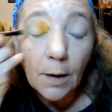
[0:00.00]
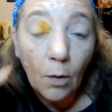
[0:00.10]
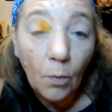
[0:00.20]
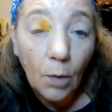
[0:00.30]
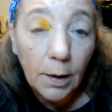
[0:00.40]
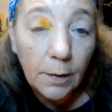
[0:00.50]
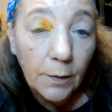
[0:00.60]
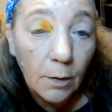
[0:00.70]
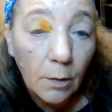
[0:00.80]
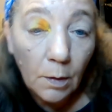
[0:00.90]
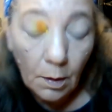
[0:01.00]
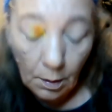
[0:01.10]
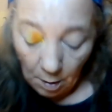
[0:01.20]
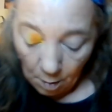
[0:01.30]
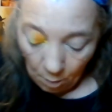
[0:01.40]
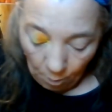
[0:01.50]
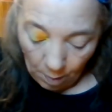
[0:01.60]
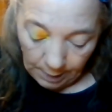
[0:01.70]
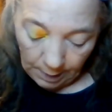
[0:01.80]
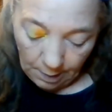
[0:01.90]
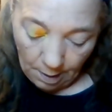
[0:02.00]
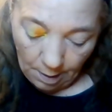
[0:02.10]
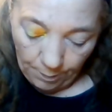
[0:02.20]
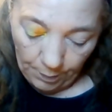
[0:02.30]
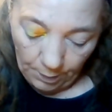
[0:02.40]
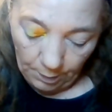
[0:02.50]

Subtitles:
I don't want it to muddy up